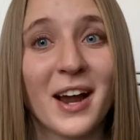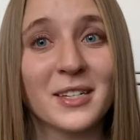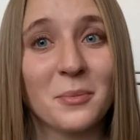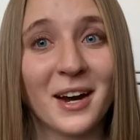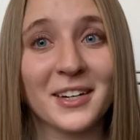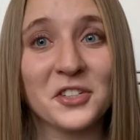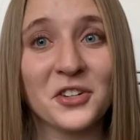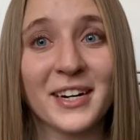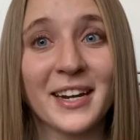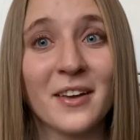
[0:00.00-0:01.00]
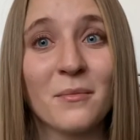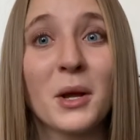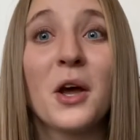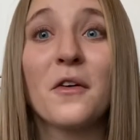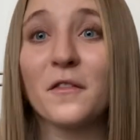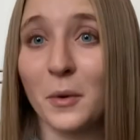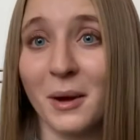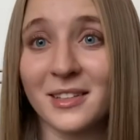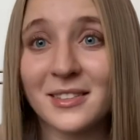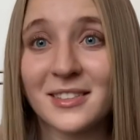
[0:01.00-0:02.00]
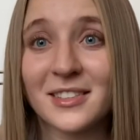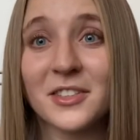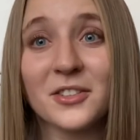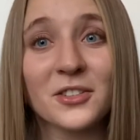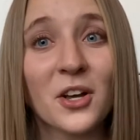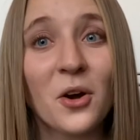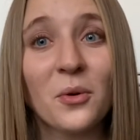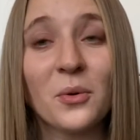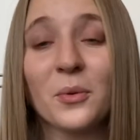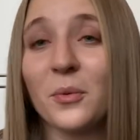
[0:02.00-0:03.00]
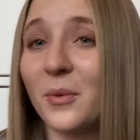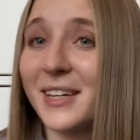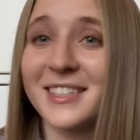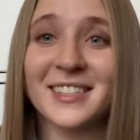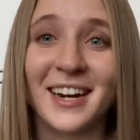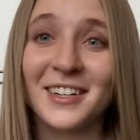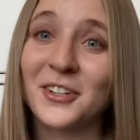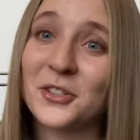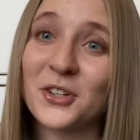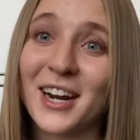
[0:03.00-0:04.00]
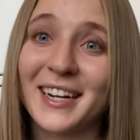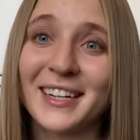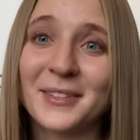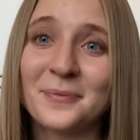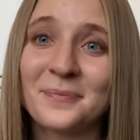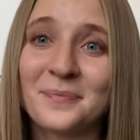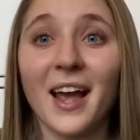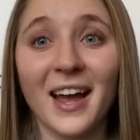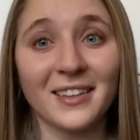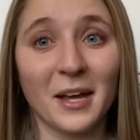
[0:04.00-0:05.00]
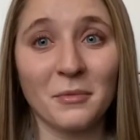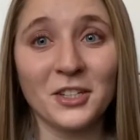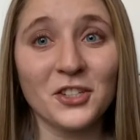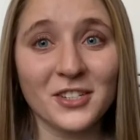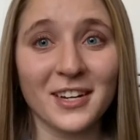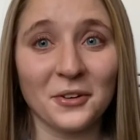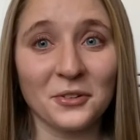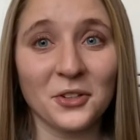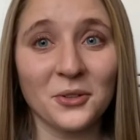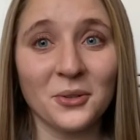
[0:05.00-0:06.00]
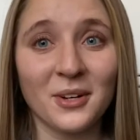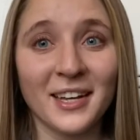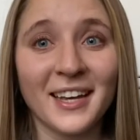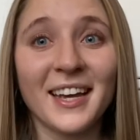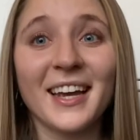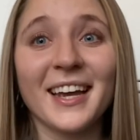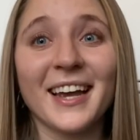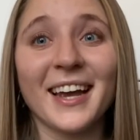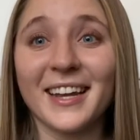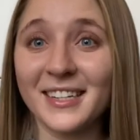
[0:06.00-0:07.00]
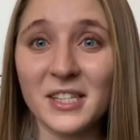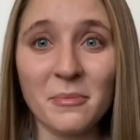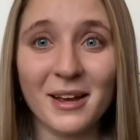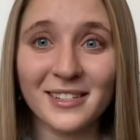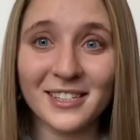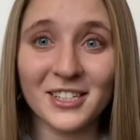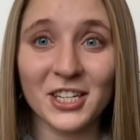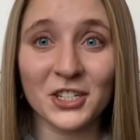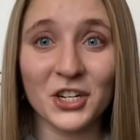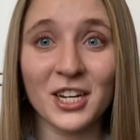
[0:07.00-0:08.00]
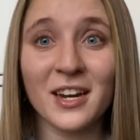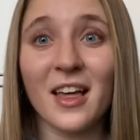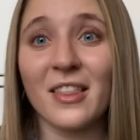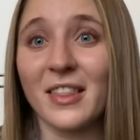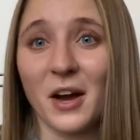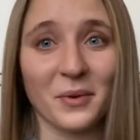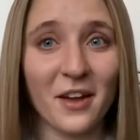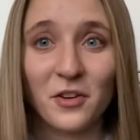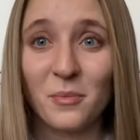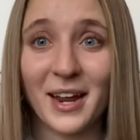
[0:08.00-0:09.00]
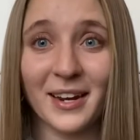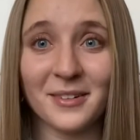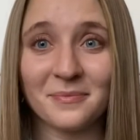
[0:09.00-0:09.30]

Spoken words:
to potty train him for months, so we decided to try it. And let me just tell you, it is the best decision that we ever made.